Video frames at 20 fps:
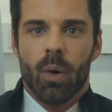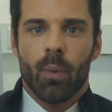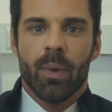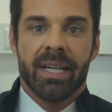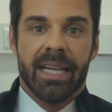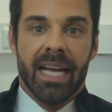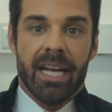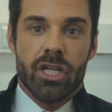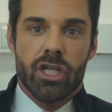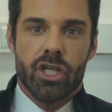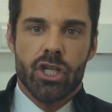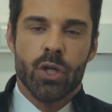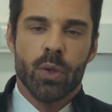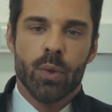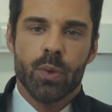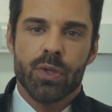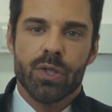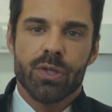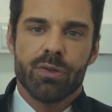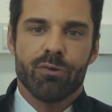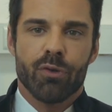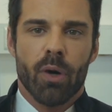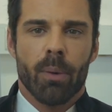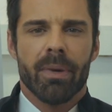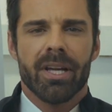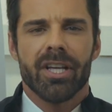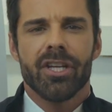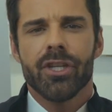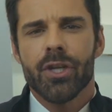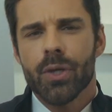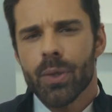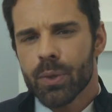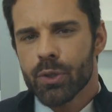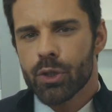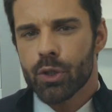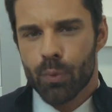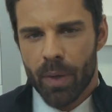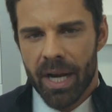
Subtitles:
We can choose from a huge